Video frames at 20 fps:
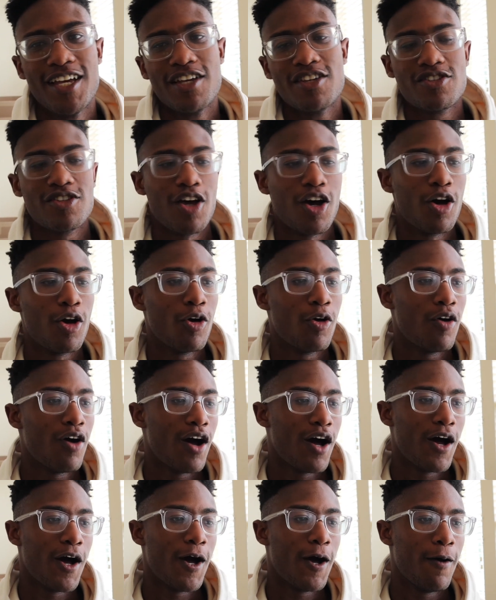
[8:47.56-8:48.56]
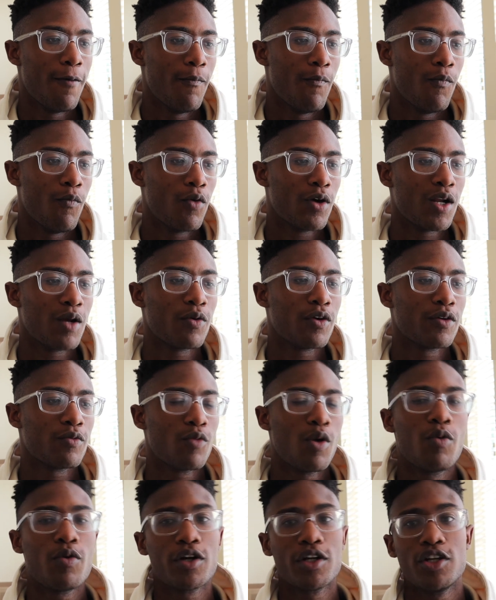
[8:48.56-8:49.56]
So what we're
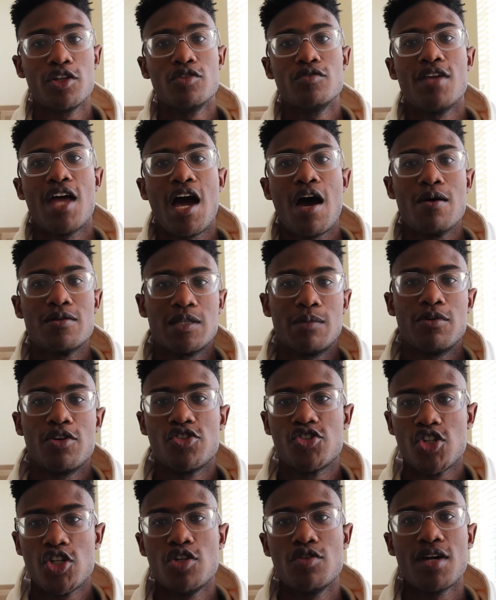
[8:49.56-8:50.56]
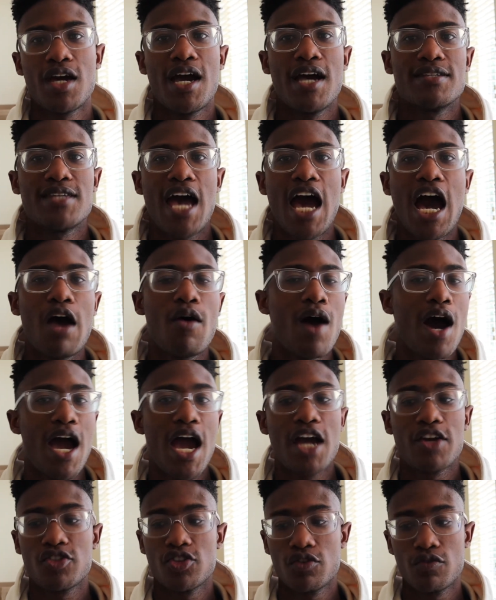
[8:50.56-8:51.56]
going to do now is I'm going to show you guys how I
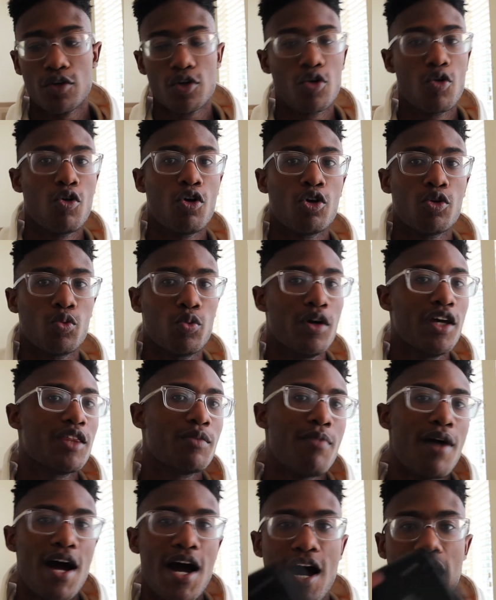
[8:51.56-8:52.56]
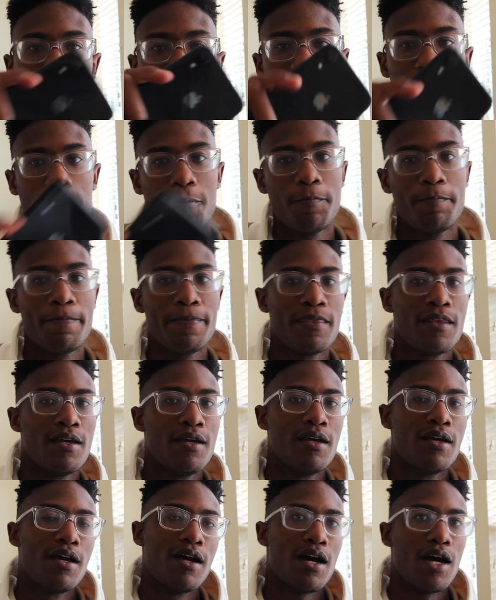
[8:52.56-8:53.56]
actually record with my iPhone.
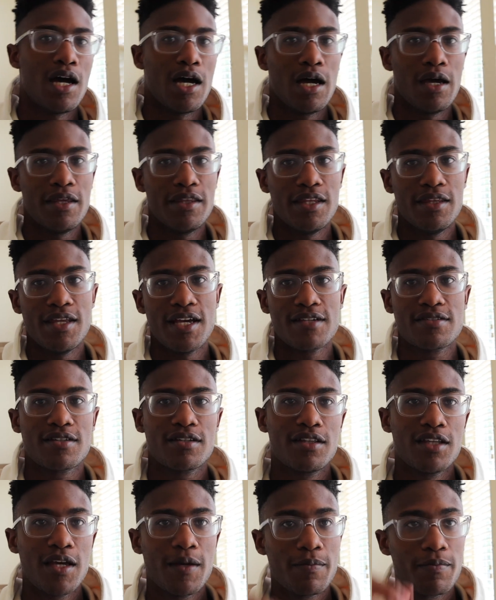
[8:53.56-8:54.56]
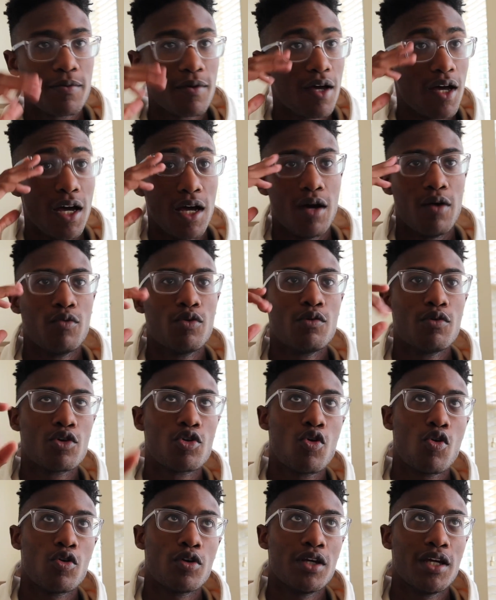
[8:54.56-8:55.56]
In the next clip, we
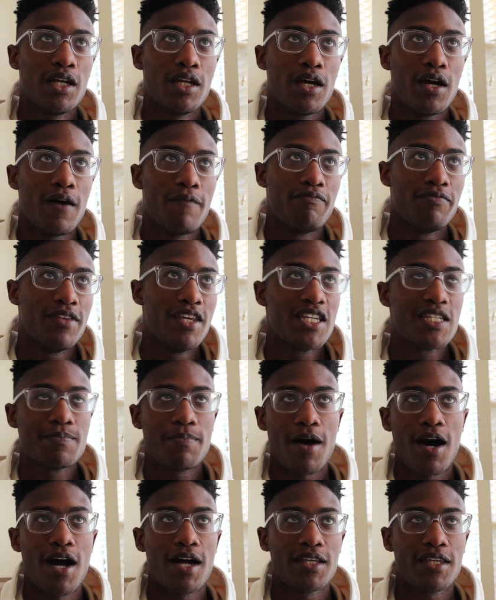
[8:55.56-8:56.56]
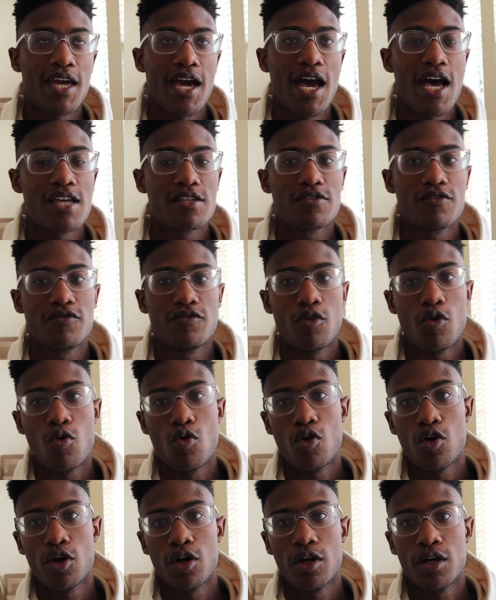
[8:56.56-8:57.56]
recorded this podcast
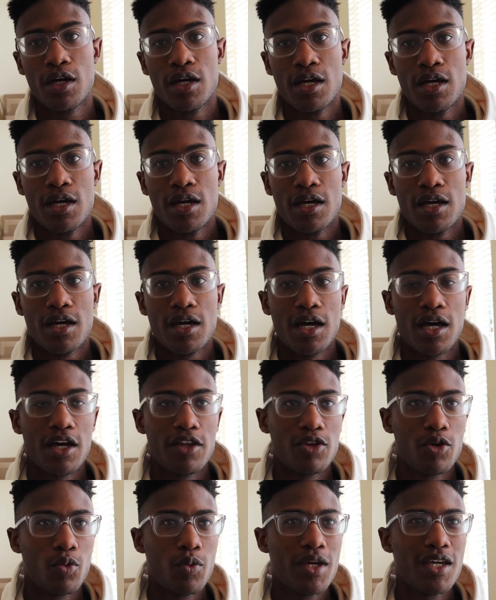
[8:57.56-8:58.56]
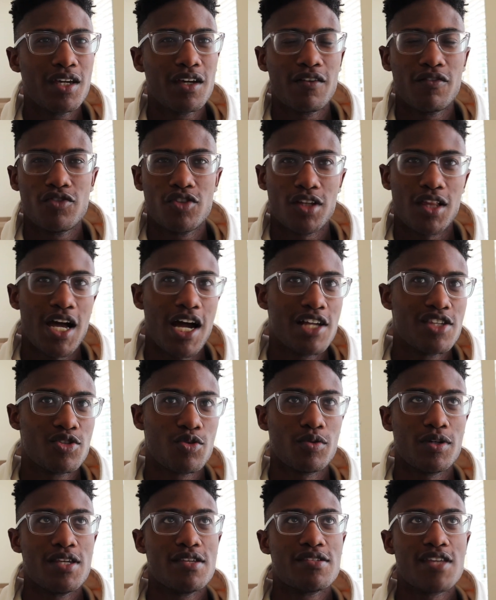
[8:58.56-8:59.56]
for the week of July
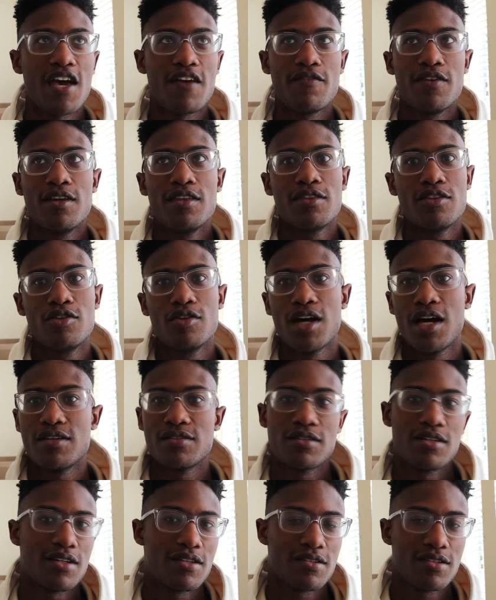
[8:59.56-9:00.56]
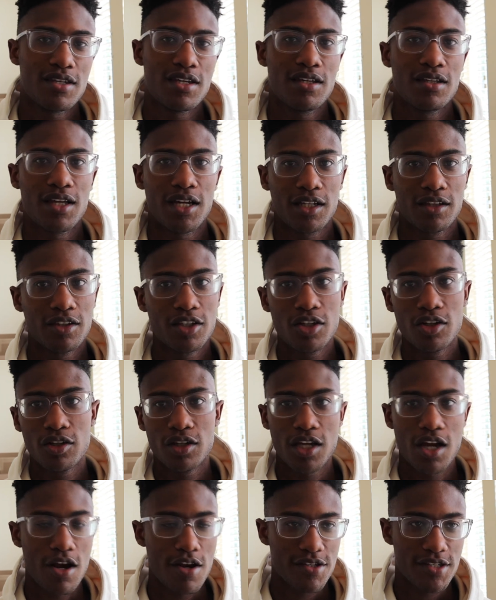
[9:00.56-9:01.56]
27th. You guys get to see
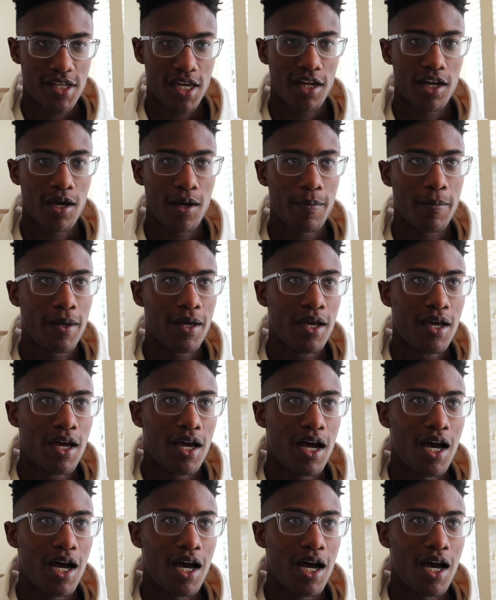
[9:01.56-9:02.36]
literally our setup.